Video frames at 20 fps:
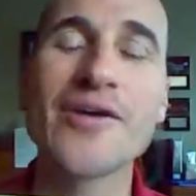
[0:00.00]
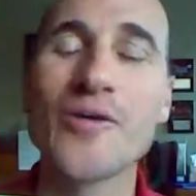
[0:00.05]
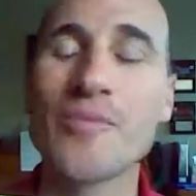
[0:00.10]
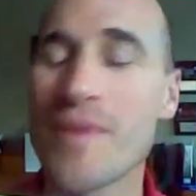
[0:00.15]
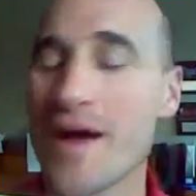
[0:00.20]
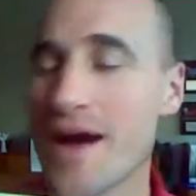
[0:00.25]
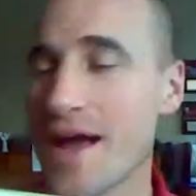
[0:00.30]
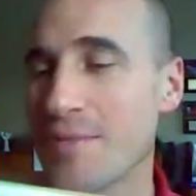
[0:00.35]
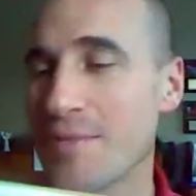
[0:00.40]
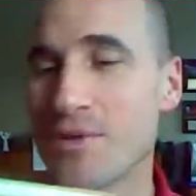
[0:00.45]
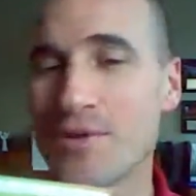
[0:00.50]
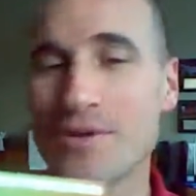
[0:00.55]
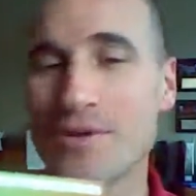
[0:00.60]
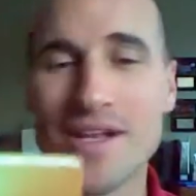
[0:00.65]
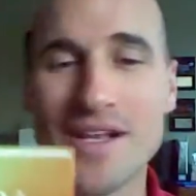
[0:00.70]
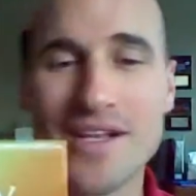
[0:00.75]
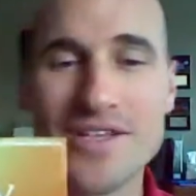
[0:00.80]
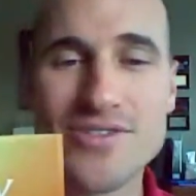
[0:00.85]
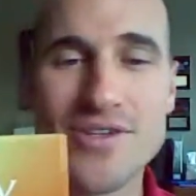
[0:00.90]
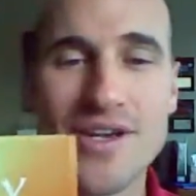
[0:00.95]
Bible.
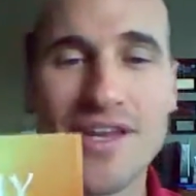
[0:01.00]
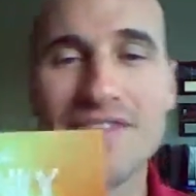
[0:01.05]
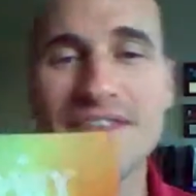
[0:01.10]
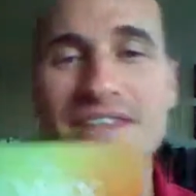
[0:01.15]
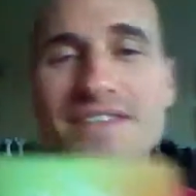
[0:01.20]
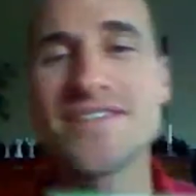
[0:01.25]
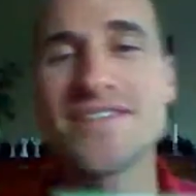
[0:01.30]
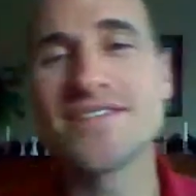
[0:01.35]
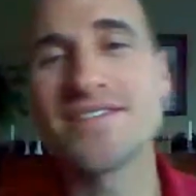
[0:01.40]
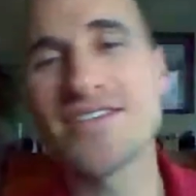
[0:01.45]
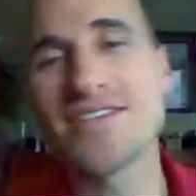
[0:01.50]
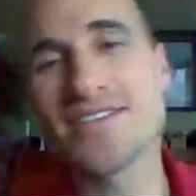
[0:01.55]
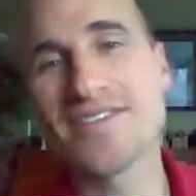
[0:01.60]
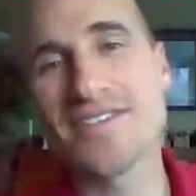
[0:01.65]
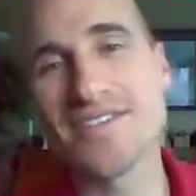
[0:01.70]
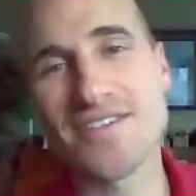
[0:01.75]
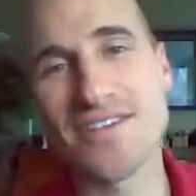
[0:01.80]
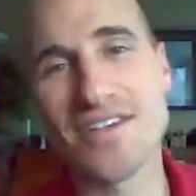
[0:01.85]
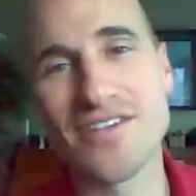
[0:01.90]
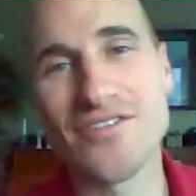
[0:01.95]
So again, this is this
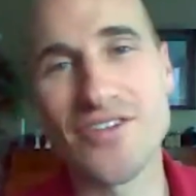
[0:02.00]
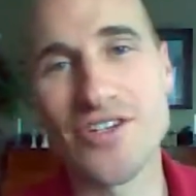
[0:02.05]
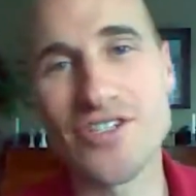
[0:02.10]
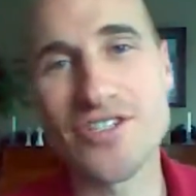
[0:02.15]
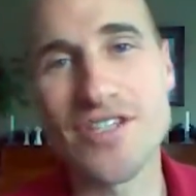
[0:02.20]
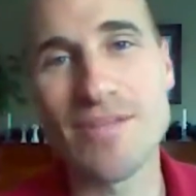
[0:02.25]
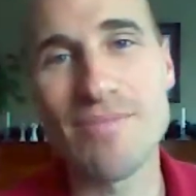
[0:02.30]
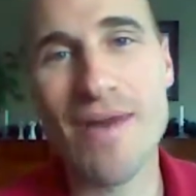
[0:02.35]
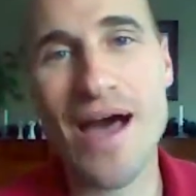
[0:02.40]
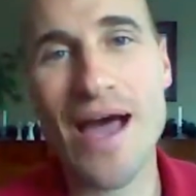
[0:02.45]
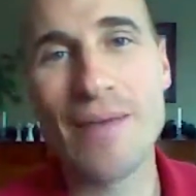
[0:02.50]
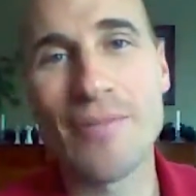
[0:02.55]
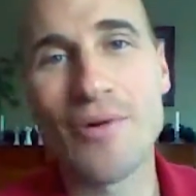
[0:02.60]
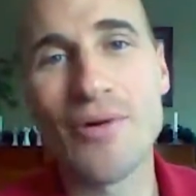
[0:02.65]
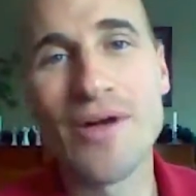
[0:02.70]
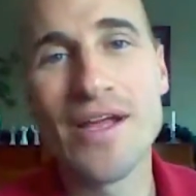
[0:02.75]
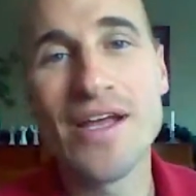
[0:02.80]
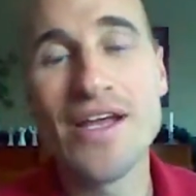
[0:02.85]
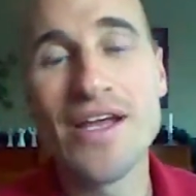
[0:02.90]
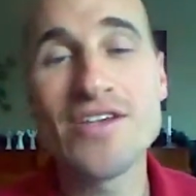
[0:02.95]
is a good version of the Bible.
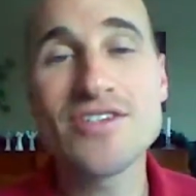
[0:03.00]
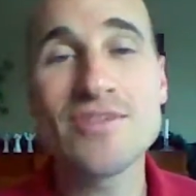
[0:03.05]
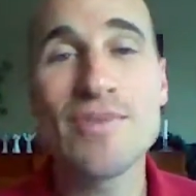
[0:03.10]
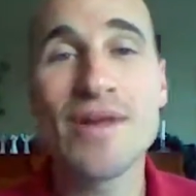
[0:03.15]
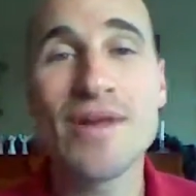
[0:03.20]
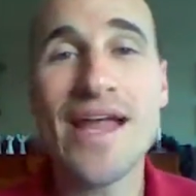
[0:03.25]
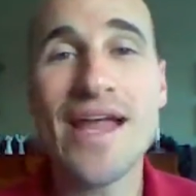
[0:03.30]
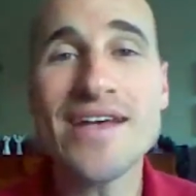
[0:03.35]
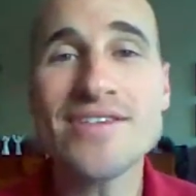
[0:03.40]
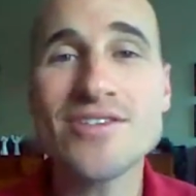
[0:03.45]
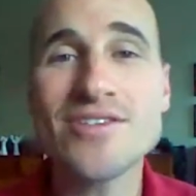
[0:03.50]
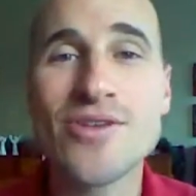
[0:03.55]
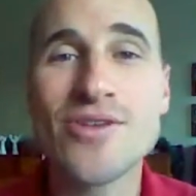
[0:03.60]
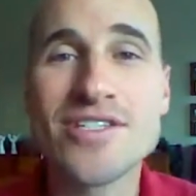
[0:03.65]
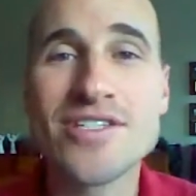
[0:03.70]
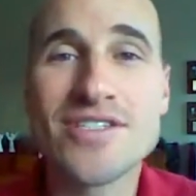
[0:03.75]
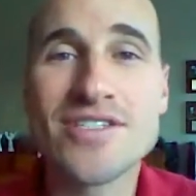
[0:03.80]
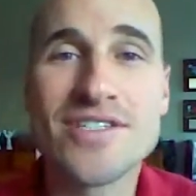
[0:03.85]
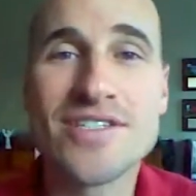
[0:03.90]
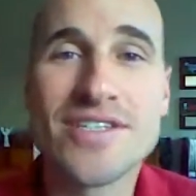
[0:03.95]
So my last
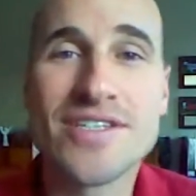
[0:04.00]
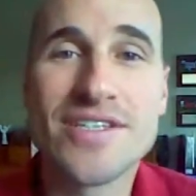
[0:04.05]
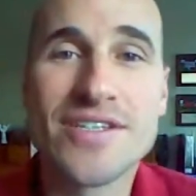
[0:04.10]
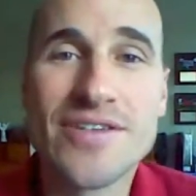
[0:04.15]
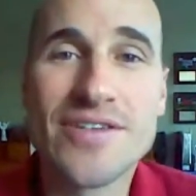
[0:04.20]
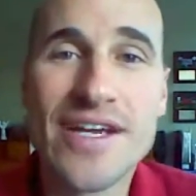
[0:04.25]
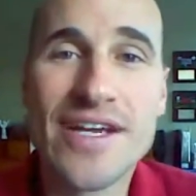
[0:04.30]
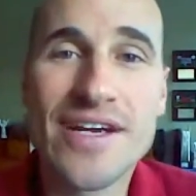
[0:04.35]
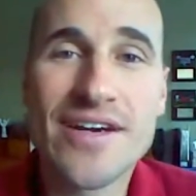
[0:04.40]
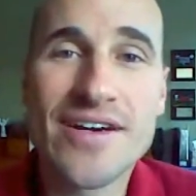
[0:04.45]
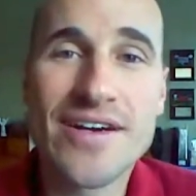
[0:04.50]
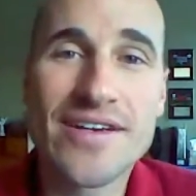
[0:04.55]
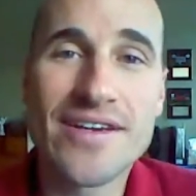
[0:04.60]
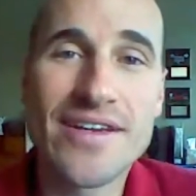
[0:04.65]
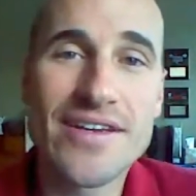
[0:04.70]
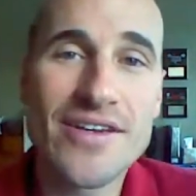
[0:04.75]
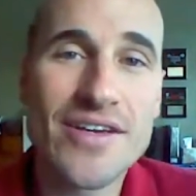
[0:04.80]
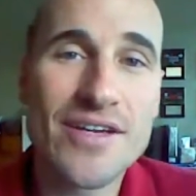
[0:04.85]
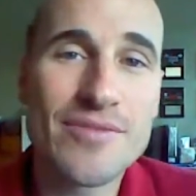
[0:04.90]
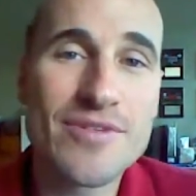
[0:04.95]
question to you here, and
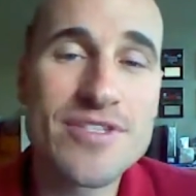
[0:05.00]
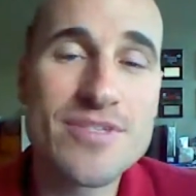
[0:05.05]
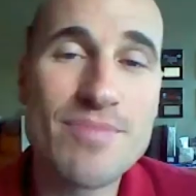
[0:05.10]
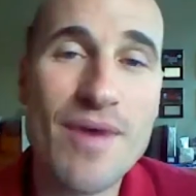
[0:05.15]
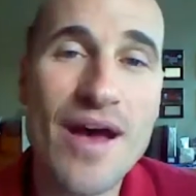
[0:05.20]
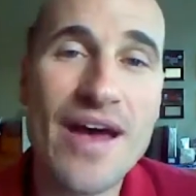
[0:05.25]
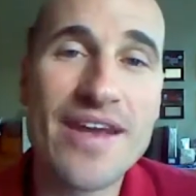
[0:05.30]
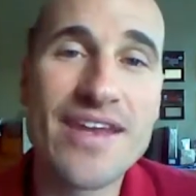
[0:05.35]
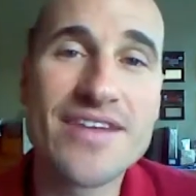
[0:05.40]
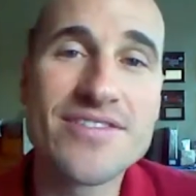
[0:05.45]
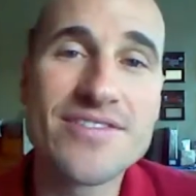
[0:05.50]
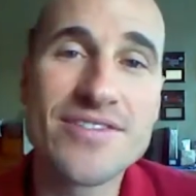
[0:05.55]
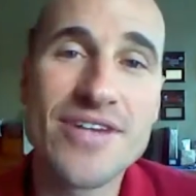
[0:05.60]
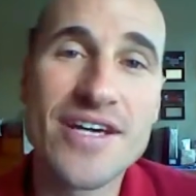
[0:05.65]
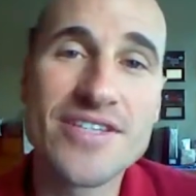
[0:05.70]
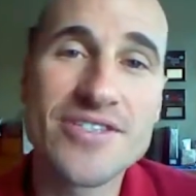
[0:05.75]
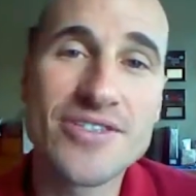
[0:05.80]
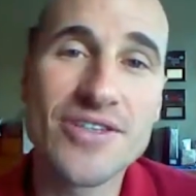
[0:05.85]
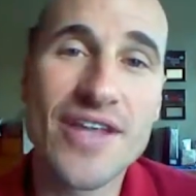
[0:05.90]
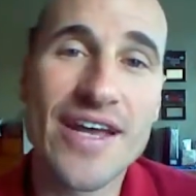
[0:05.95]
you can respond as you,
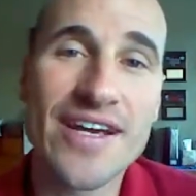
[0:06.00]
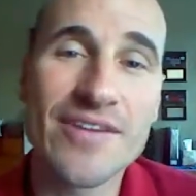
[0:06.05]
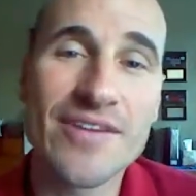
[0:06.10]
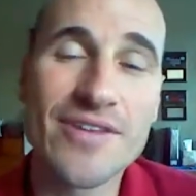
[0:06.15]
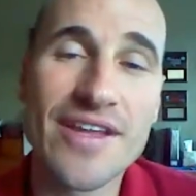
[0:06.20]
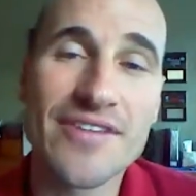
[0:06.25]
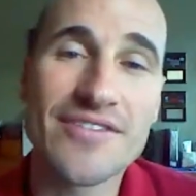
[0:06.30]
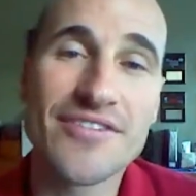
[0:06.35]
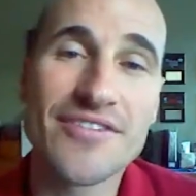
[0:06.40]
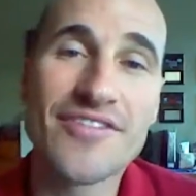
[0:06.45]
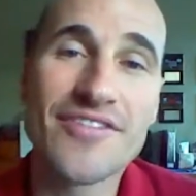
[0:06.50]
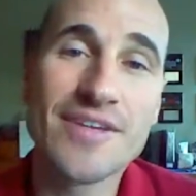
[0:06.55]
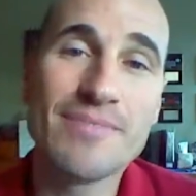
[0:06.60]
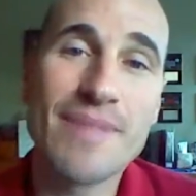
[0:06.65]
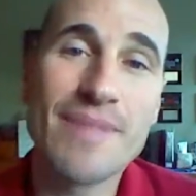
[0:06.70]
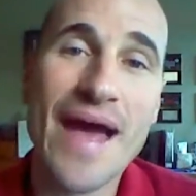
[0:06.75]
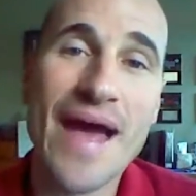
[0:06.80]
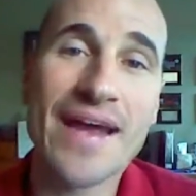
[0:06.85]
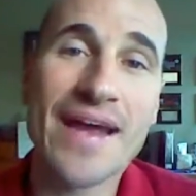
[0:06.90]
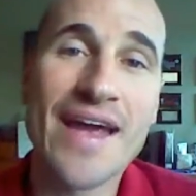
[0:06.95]
as you like, I would like for
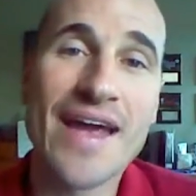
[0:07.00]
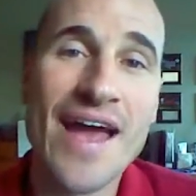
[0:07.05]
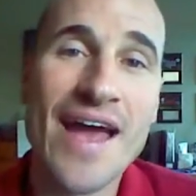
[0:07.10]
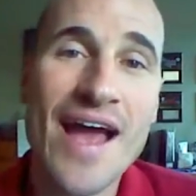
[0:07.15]
feedback.